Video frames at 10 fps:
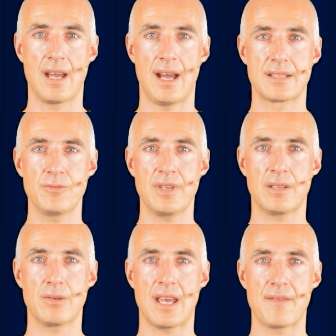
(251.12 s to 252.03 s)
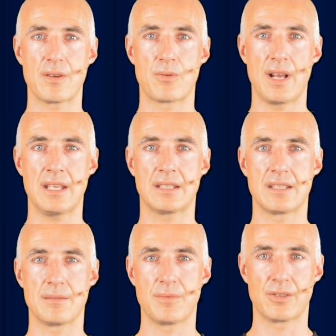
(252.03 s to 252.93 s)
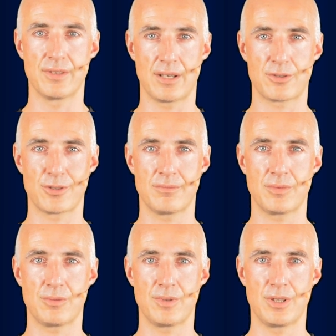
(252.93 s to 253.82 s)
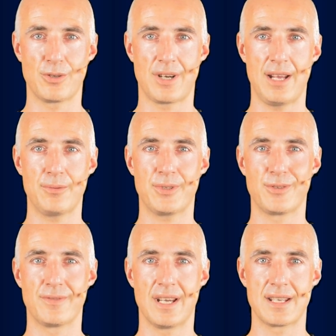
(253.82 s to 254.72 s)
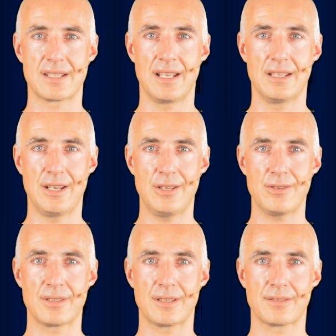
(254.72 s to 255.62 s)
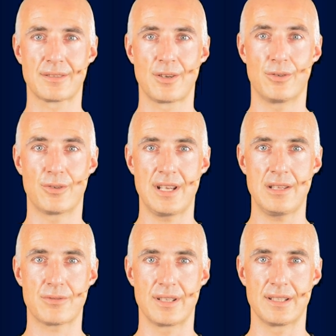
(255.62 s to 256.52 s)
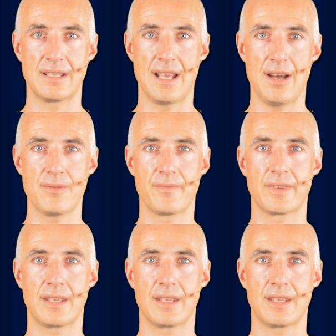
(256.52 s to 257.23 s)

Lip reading: Assuming you have a running TCP connection between your IoT device and the Internet or intranet now,